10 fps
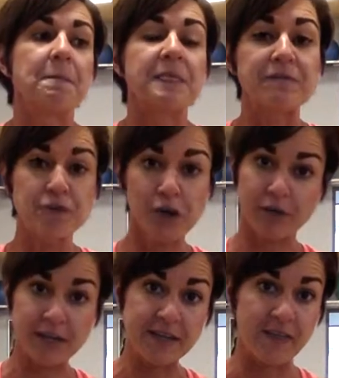If you're
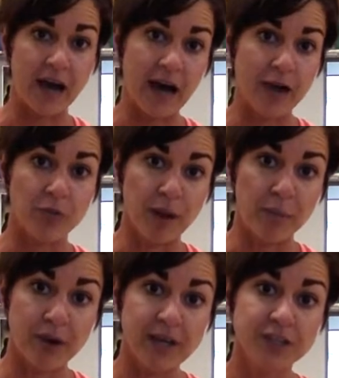already in that high rep
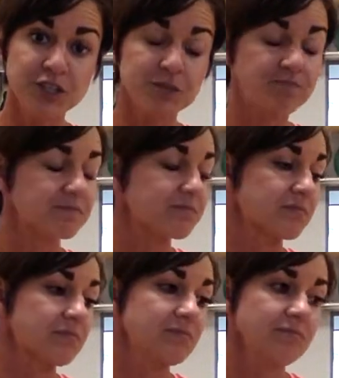range,
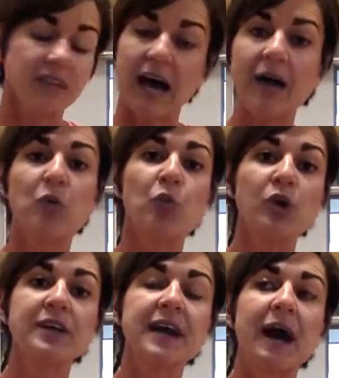I
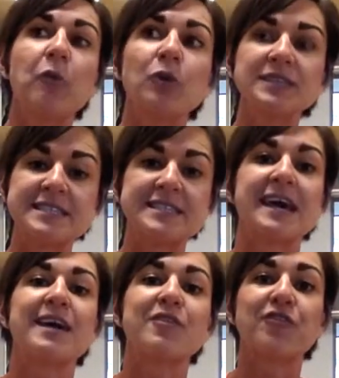would
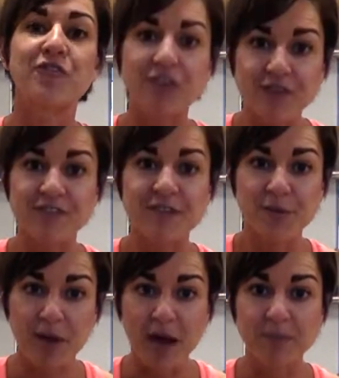say 50
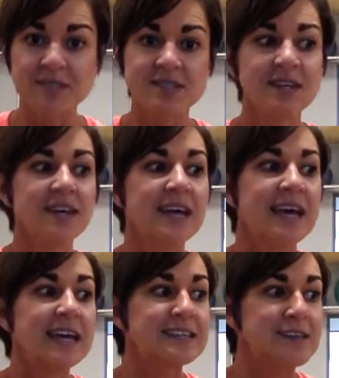reps
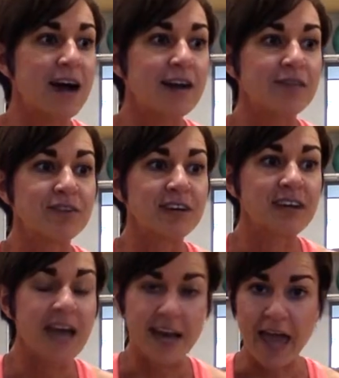is kind of
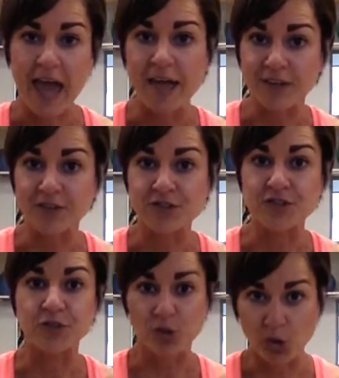an end
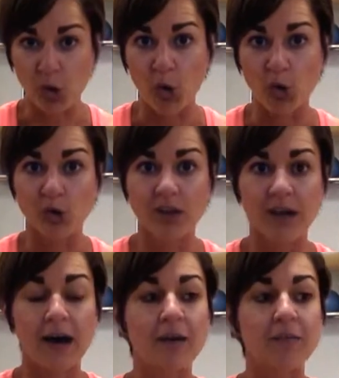goal,
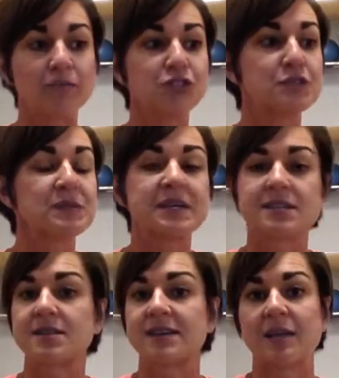just because
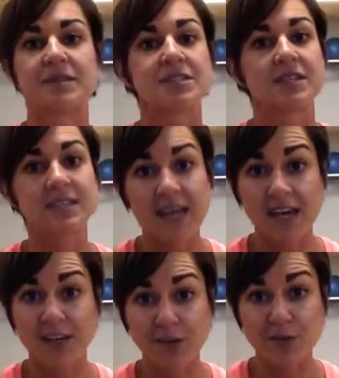of the time it's going to
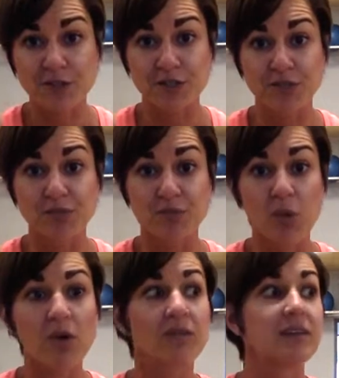take you to do
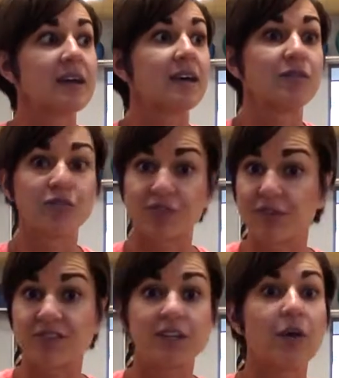more than
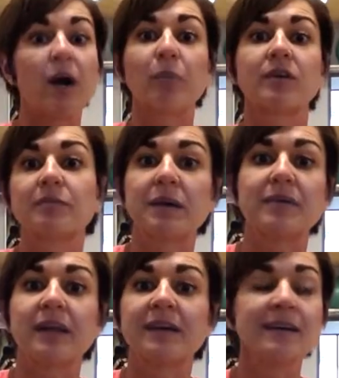50, upwards maybe
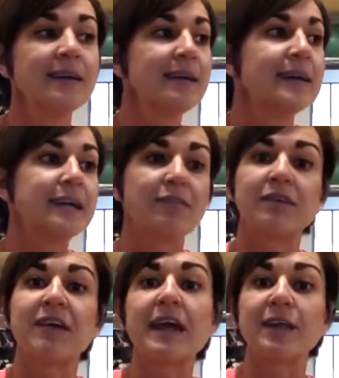like even
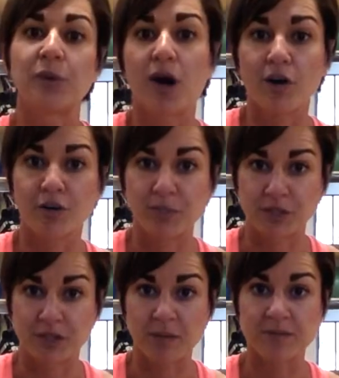of 80 to 100
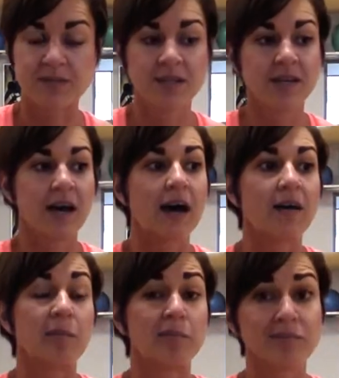push-ups.
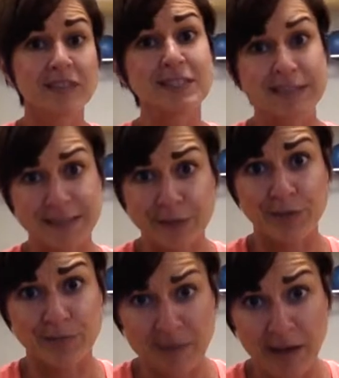That's going to take you
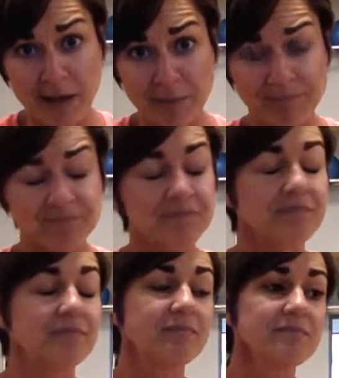some time.
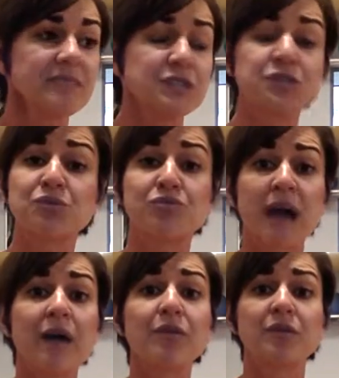So
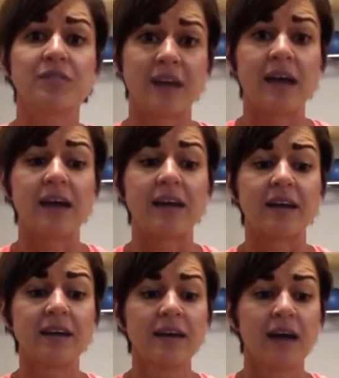rather than
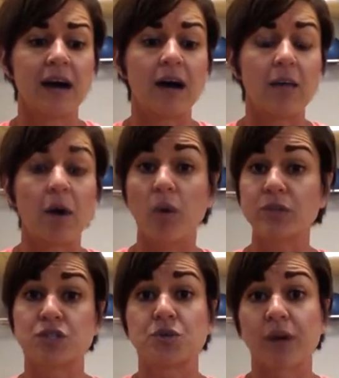
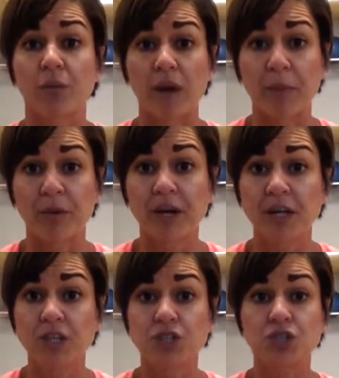always doing a rep
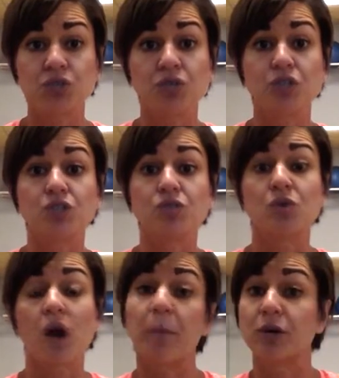range, you can do
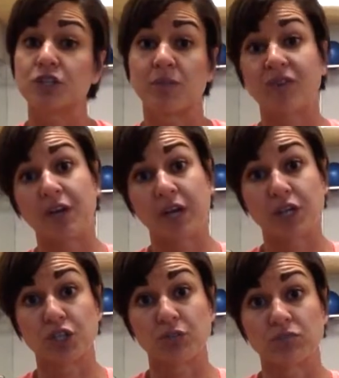a push-up
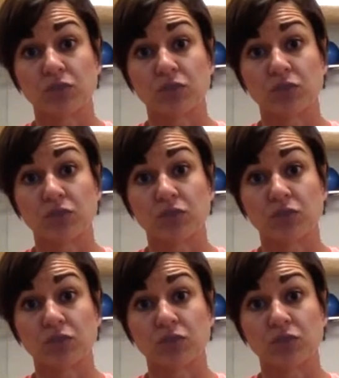variation,